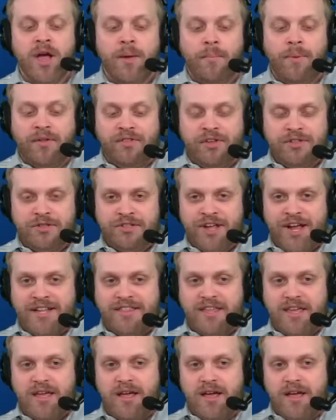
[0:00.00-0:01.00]
But this is like
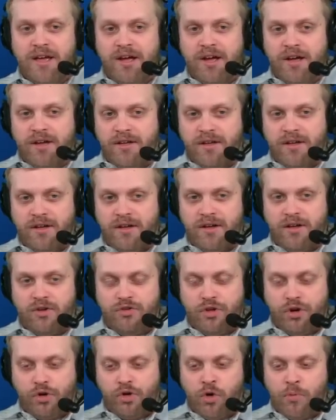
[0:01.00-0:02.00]
the
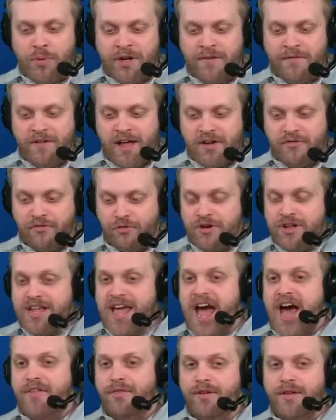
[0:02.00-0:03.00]
grouping of like freak
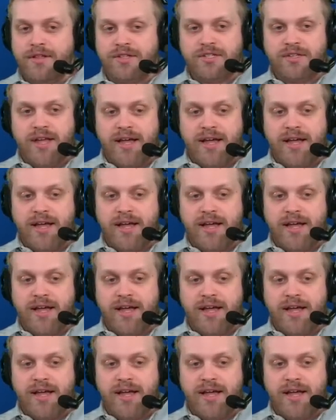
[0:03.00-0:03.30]
athletes.